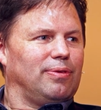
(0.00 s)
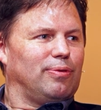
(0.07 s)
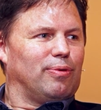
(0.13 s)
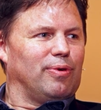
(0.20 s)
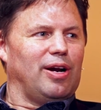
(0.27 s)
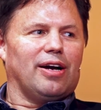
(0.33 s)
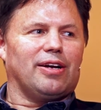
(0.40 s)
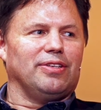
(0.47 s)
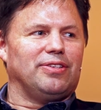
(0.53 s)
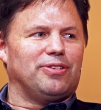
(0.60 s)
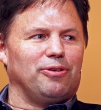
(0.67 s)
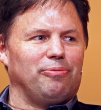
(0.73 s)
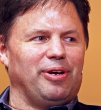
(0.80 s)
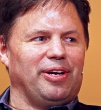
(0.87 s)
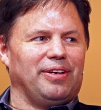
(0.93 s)
We're not
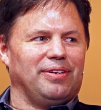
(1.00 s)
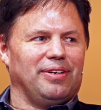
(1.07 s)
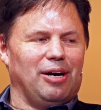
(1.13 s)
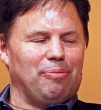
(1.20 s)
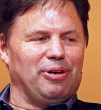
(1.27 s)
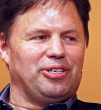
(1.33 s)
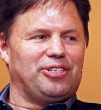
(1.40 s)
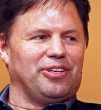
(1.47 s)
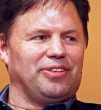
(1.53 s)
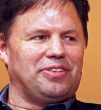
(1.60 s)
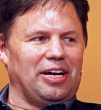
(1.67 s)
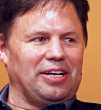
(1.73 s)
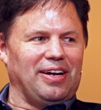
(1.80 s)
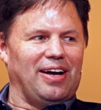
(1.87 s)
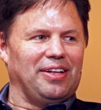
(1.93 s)
consuming a bunch of
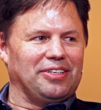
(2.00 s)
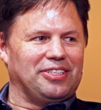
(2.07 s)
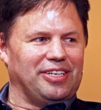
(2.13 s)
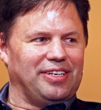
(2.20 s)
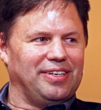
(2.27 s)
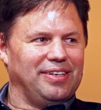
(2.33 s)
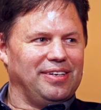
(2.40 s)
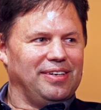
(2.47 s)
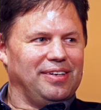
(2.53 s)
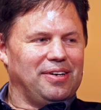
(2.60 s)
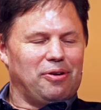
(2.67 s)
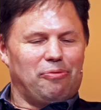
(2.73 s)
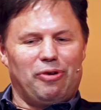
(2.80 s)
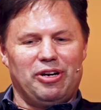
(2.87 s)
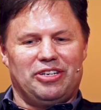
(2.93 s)
technology.
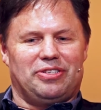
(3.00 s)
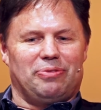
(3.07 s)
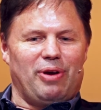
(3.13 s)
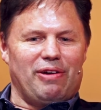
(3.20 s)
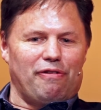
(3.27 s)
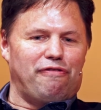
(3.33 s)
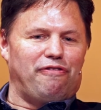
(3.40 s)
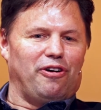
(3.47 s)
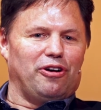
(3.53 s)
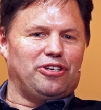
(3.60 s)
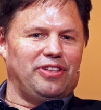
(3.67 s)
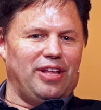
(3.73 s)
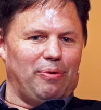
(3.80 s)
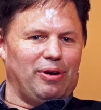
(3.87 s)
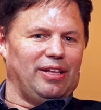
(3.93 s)
Mm-hmm. We have a
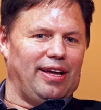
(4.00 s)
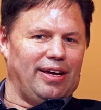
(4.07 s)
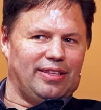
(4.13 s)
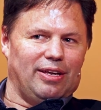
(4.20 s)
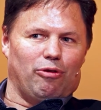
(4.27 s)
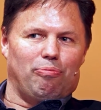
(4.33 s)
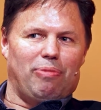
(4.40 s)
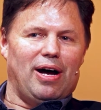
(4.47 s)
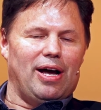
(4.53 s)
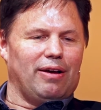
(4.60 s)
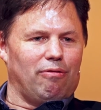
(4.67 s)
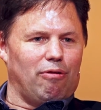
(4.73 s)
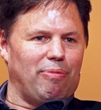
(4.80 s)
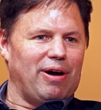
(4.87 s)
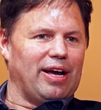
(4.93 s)
function that we like that we're buying,
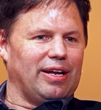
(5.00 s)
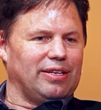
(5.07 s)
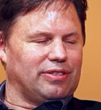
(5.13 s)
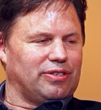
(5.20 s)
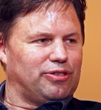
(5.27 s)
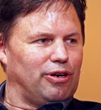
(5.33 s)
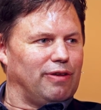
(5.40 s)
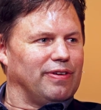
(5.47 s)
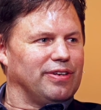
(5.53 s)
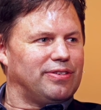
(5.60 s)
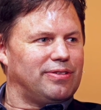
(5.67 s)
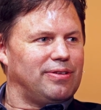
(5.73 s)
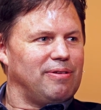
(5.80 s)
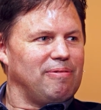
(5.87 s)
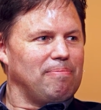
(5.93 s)
and we're buying it as a
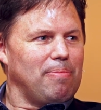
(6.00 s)
service.